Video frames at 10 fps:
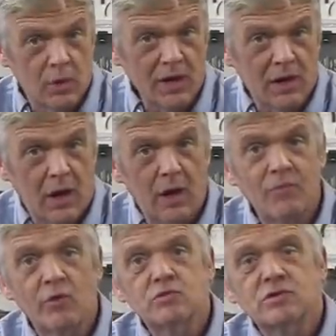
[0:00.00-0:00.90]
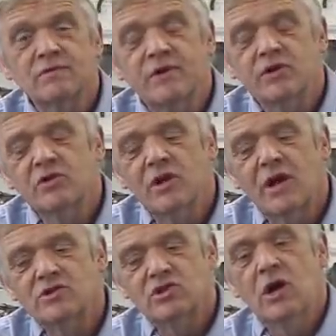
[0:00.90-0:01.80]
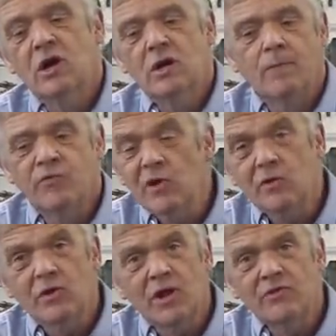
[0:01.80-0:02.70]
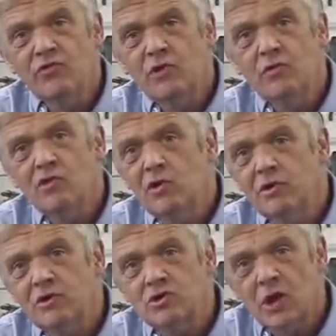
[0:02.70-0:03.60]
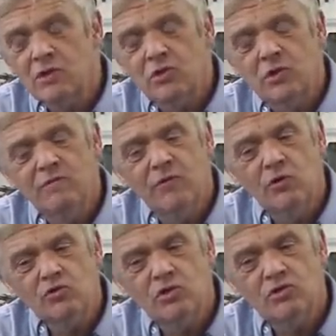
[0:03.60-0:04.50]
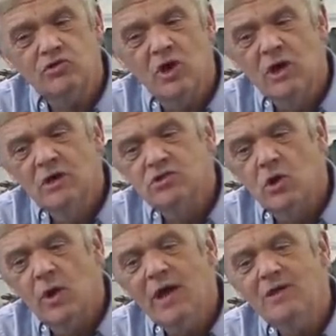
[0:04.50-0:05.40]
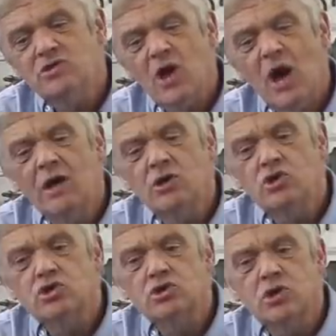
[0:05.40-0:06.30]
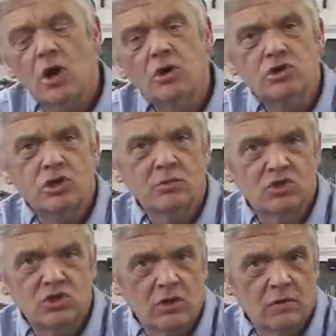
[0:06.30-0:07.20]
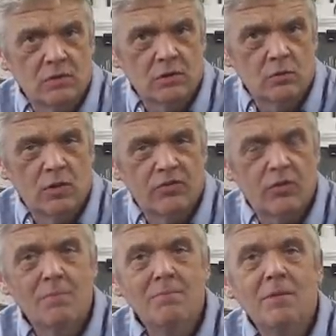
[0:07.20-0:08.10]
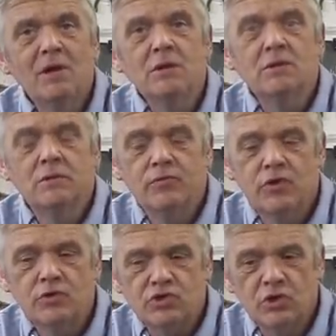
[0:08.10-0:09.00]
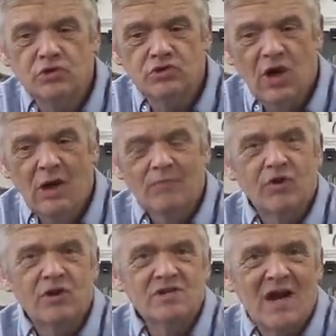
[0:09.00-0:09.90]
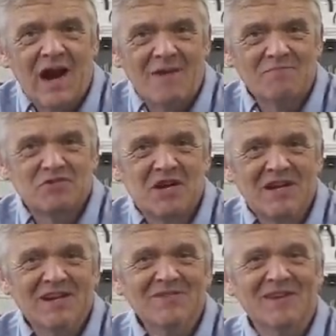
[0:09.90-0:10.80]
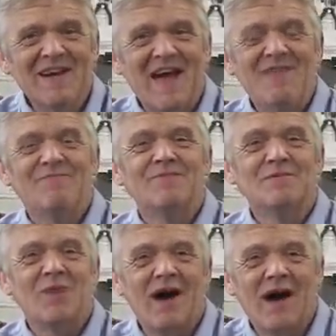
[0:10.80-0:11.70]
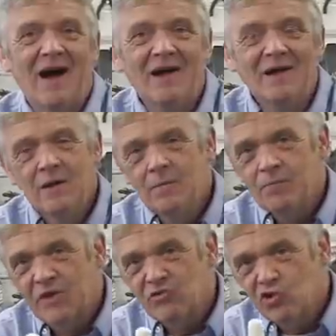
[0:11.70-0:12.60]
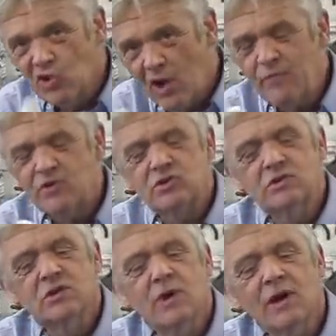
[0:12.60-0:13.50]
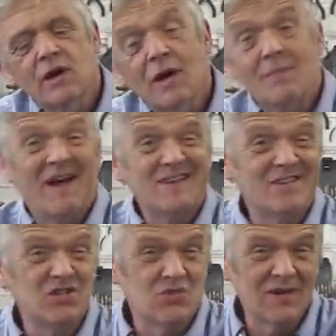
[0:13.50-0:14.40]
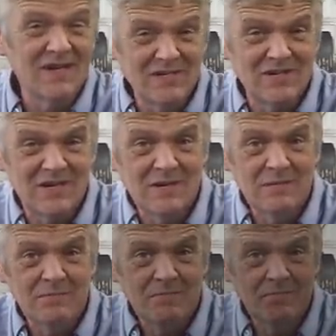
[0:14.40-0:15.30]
quicklime that was the fertiliser until the 1930s, 1940s. So it's an astonishing material with a million uses that is absolutely everywhere. Now to turn this into quicklime, actually it's really easy. All